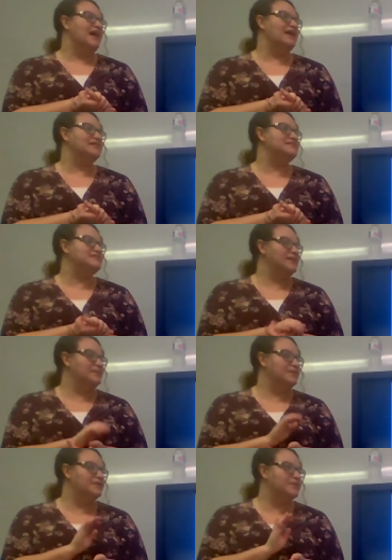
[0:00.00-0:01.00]
Uh, today
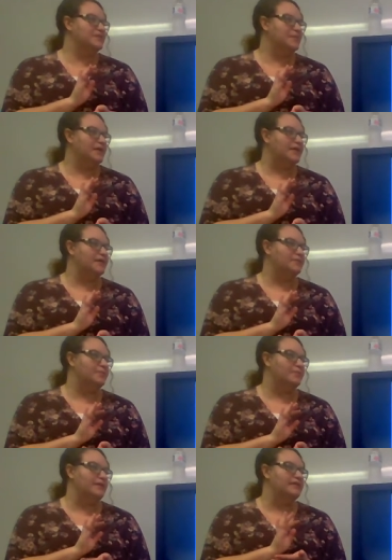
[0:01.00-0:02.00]
we are going to pick
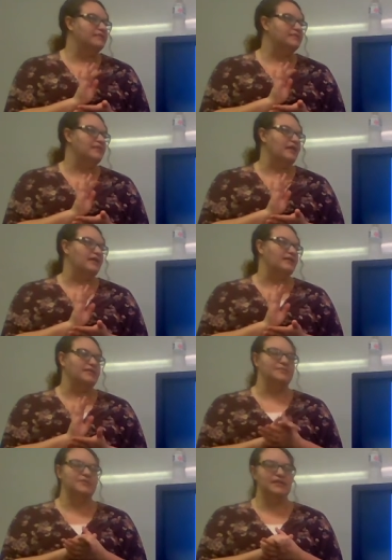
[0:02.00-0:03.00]
up with uh,
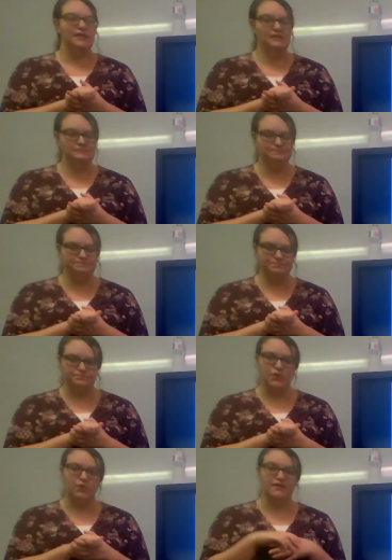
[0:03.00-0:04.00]
nebulae,
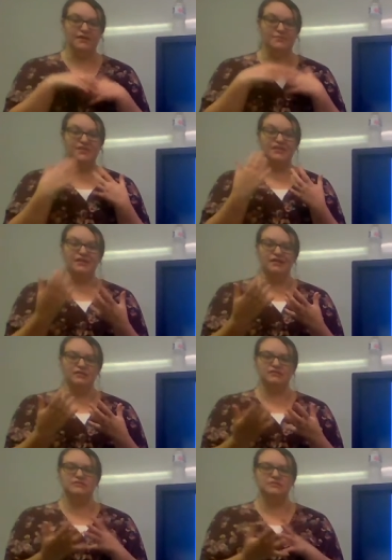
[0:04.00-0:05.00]
or nebula
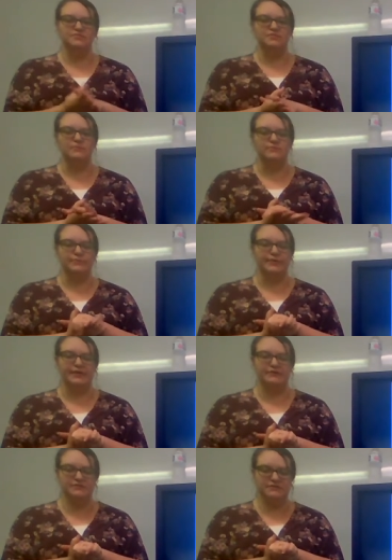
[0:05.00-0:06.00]
as some people will
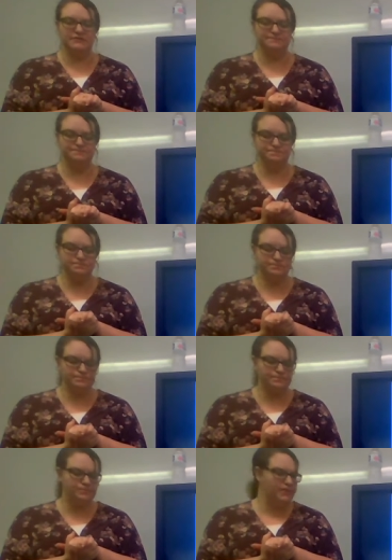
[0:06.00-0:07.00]
pronounce it.
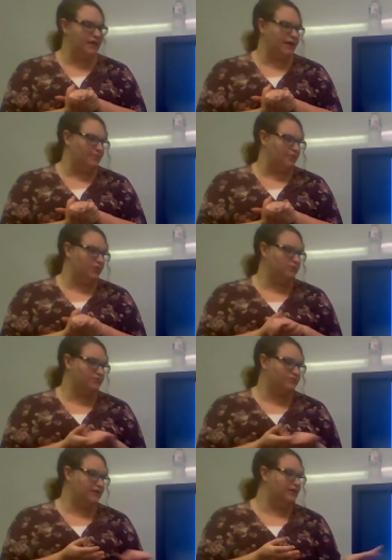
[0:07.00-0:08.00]
Um,
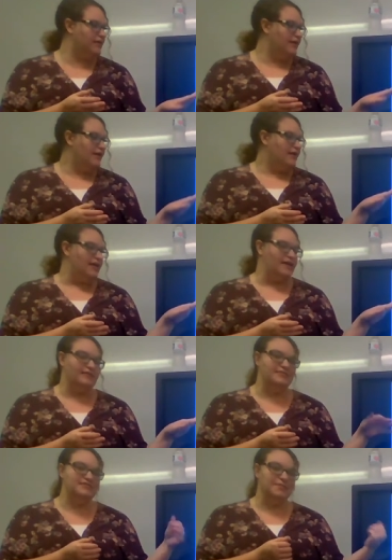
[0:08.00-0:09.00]
hopefully uh,
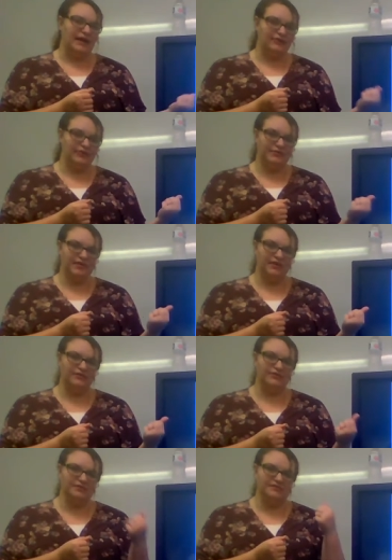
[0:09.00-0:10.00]
this background
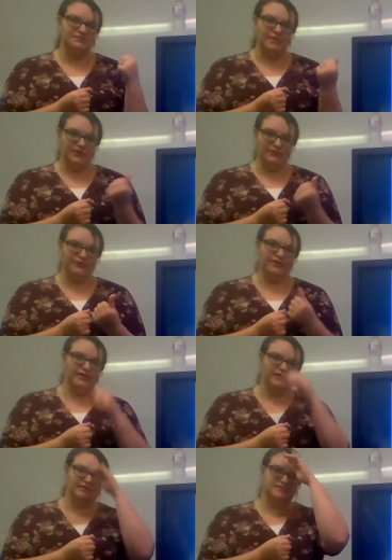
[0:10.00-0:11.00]
color is better for you
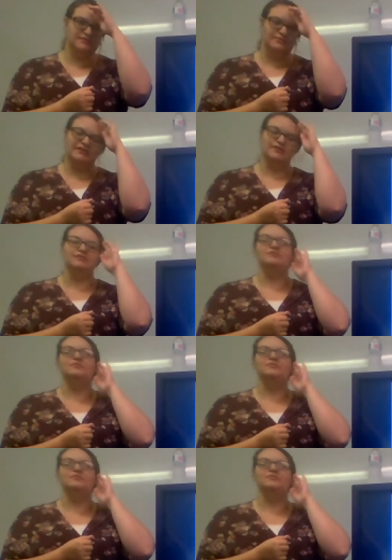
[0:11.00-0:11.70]
guys. I made it a little